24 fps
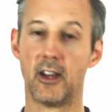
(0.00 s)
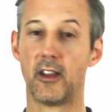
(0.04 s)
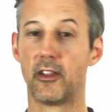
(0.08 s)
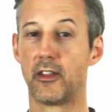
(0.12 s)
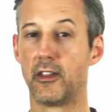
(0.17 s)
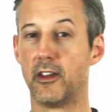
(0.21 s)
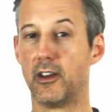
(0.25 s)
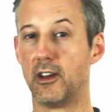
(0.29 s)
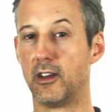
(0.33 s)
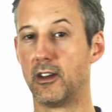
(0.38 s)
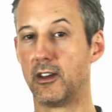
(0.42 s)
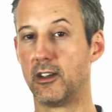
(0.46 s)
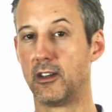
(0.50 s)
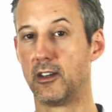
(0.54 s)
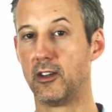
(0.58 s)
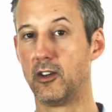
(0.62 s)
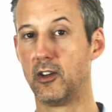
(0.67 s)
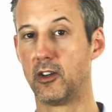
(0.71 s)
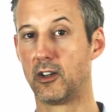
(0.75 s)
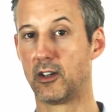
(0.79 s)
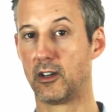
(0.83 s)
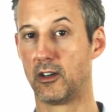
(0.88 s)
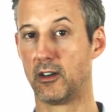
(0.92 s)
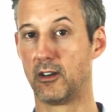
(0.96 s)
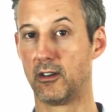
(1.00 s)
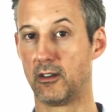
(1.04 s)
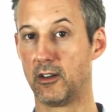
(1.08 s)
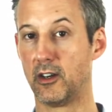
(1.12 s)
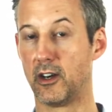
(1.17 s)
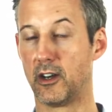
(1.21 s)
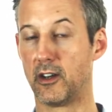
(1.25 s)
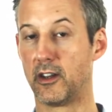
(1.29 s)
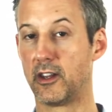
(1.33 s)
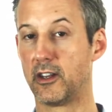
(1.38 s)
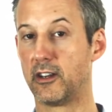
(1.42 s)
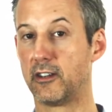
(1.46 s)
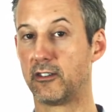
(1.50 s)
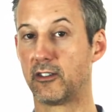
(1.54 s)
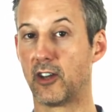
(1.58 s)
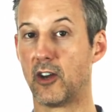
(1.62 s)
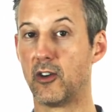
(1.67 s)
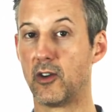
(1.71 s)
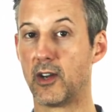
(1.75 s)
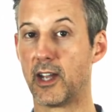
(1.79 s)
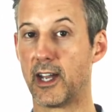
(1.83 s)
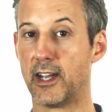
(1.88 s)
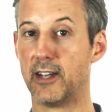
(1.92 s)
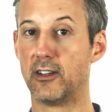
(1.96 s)
that you can, that it's
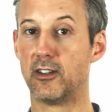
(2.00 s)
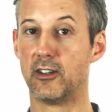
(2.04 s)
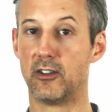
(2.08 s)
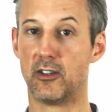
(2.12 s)
okay to